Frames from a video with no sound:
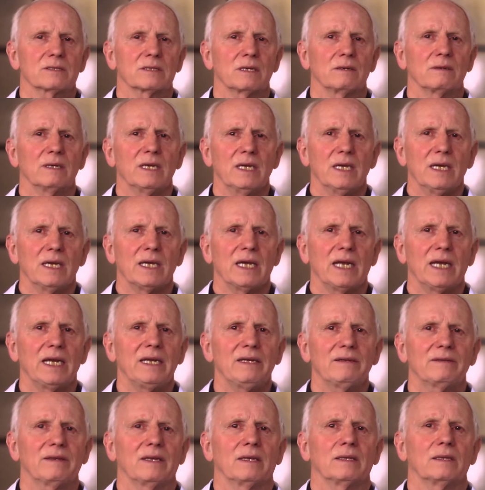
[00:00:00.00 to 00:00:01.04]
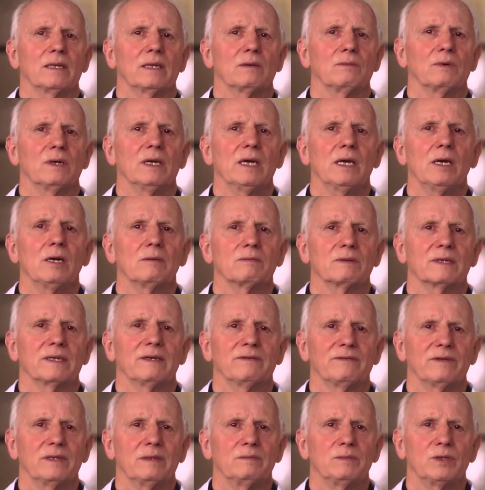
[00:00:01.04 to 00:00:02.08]
So anything that will help
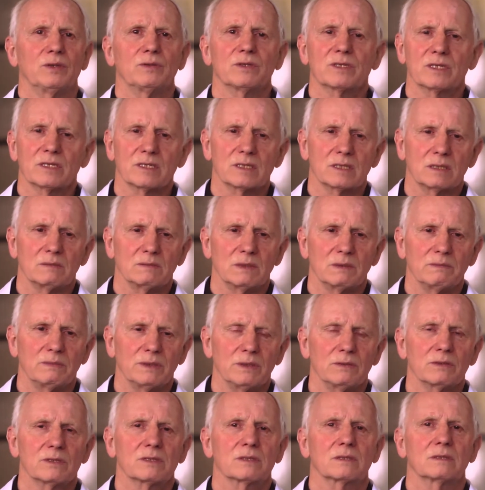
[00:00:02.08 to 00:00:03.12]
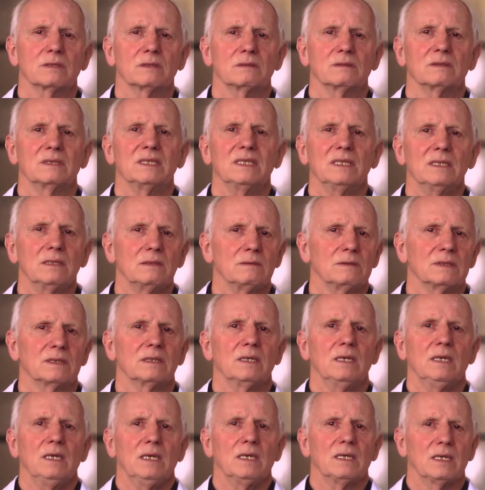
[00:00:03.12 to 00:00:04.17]
give the immune system a boost to deal with
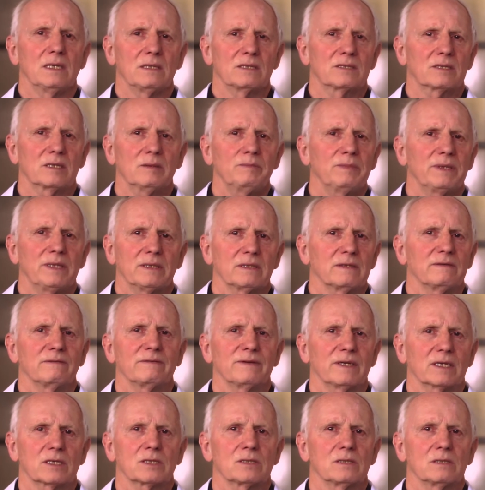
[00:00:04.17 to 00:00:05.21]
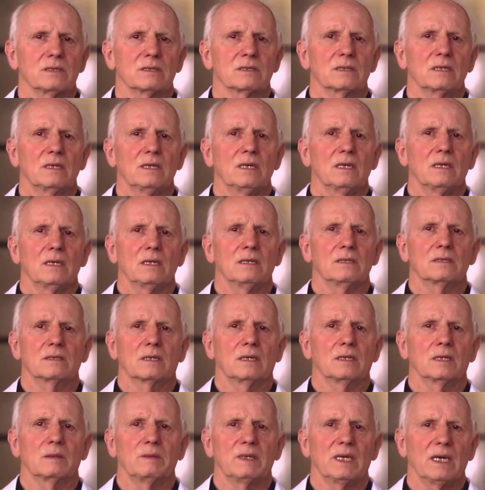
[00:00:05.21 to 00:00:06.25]
incipient infections is
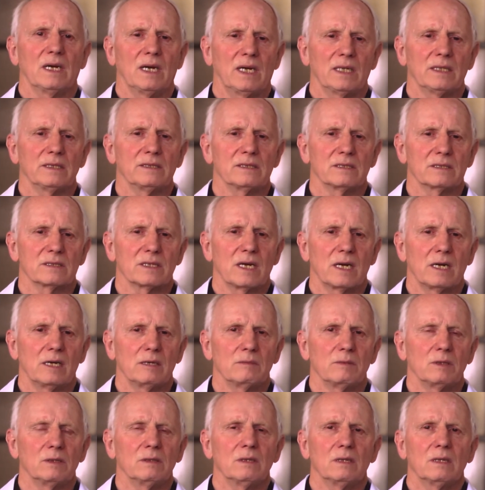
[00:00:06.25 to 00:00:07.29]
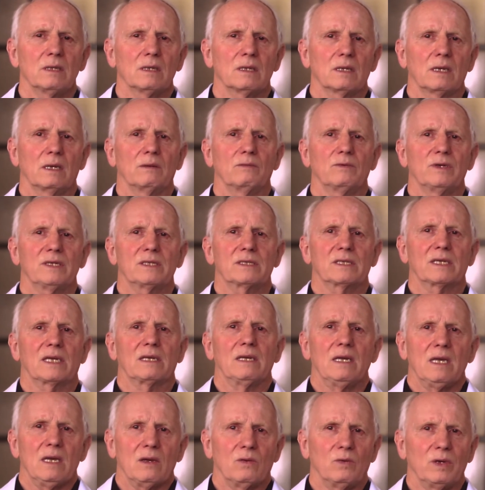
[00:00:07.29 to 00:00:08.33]
going to be highly desirable. And
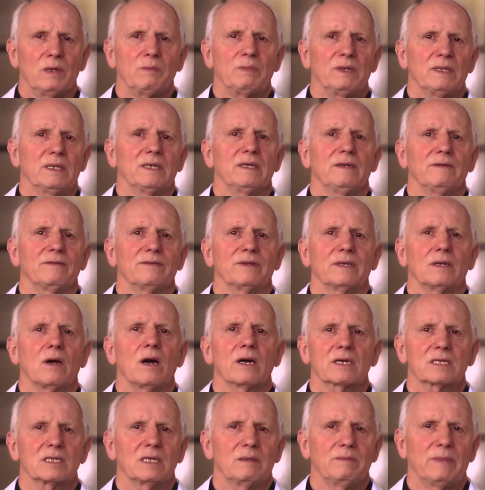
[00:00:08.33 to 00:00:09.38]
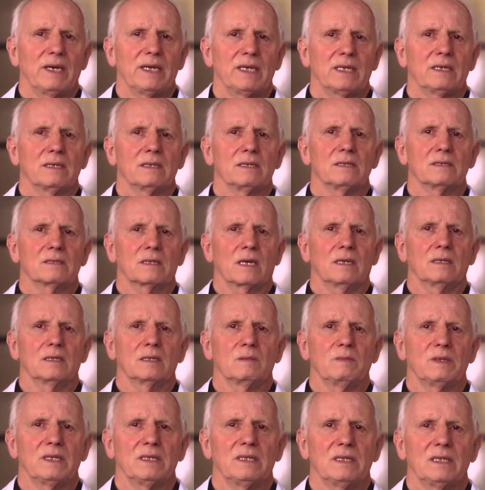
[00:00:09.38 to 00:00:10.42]
we believe that OxC-Beta is going
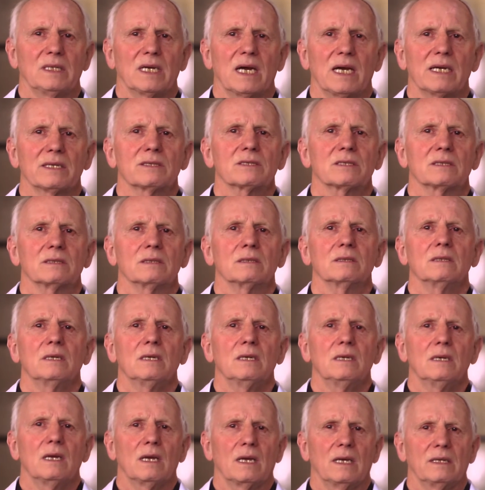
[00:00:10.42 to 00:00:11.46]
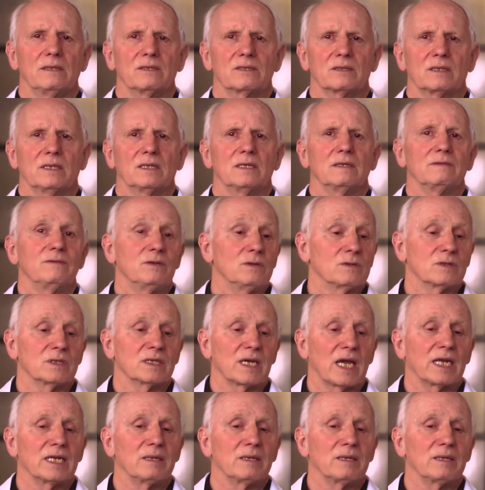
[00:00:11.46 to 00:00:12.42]
to be the answer instead of using